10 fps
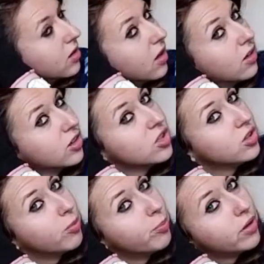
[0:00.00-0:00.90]
long as you
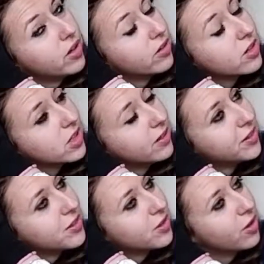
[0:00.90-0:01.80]
don't burn yourself,
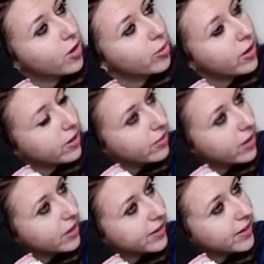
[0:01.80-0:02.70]
this is going really
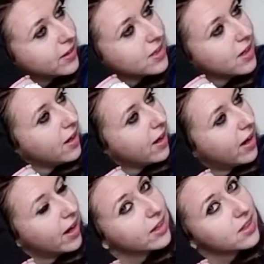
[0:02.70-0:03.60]
great. And
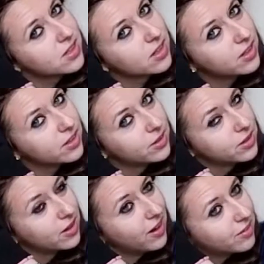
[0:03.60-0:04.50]
I can say that
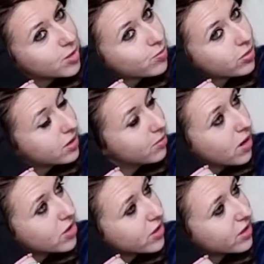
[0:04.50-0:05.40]
this glove is pretty
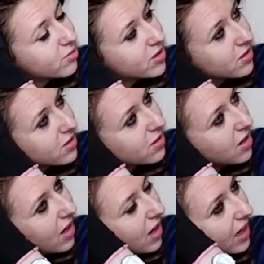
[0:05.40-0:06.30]
magical because
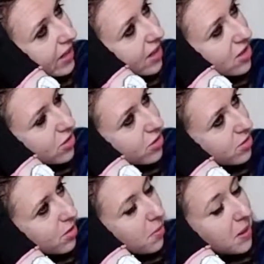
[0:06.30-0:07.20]
I patted this
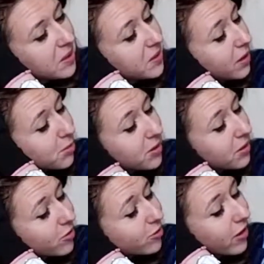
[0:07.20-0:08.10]
so many times and
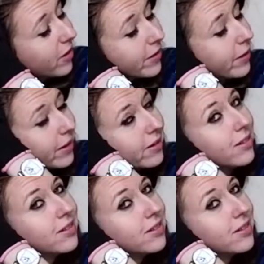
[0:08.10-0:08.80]
I don't feel anything.